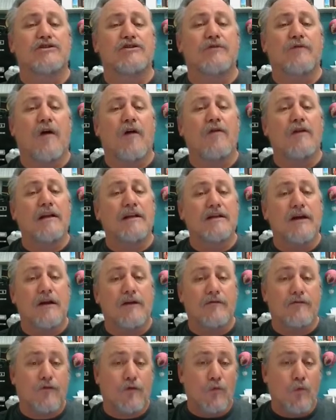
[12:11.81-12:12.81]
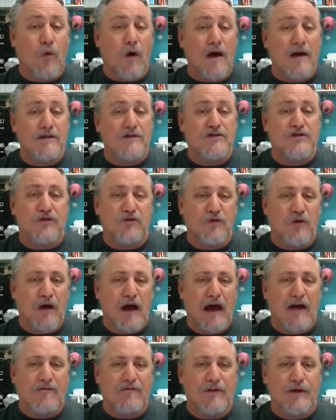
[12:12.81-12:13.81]
You've already done it for one, so you'll
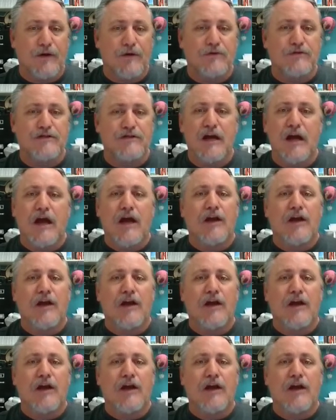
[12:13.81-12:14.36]
have those.